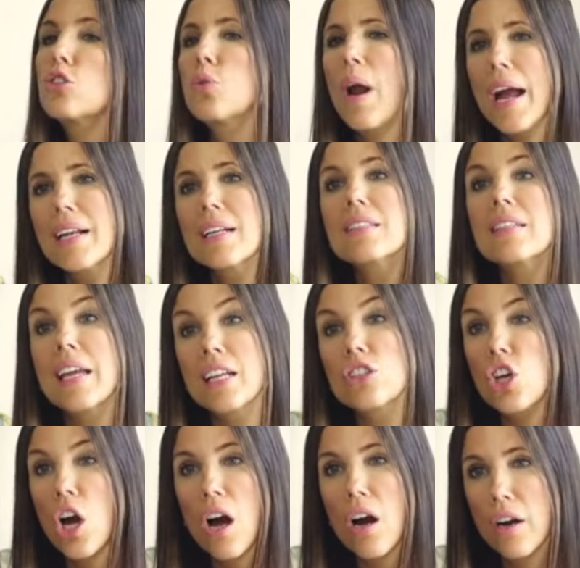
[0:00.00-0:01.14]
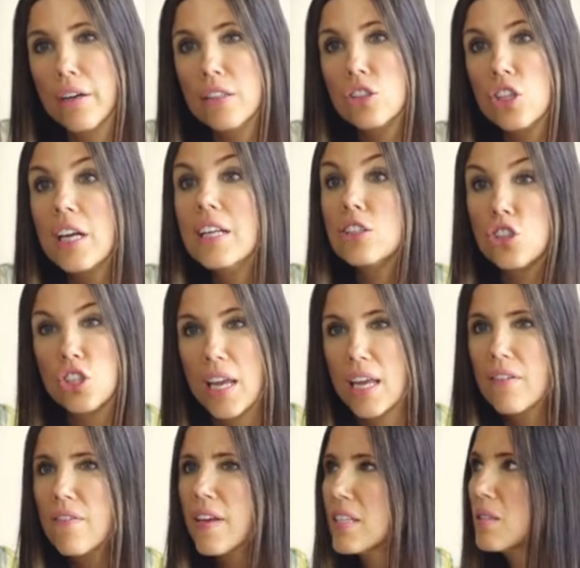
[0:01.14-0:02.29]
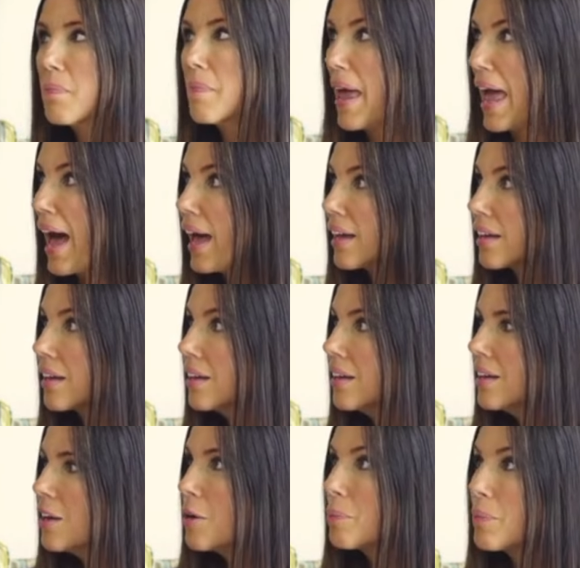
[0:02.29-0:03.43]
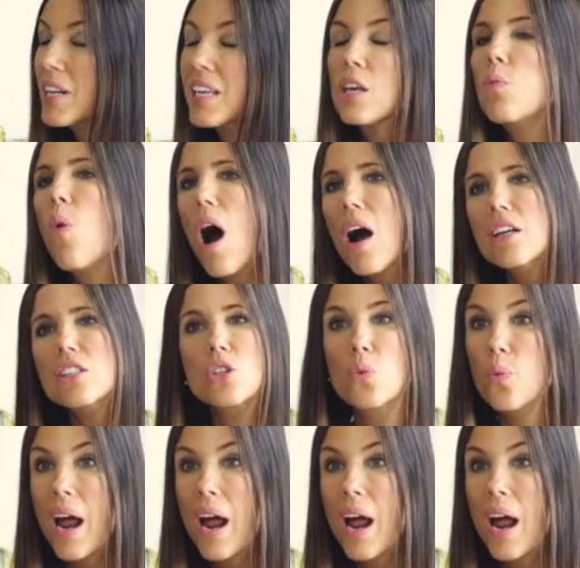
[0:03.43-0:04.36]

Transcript: try to take charge and shave his back, but he walks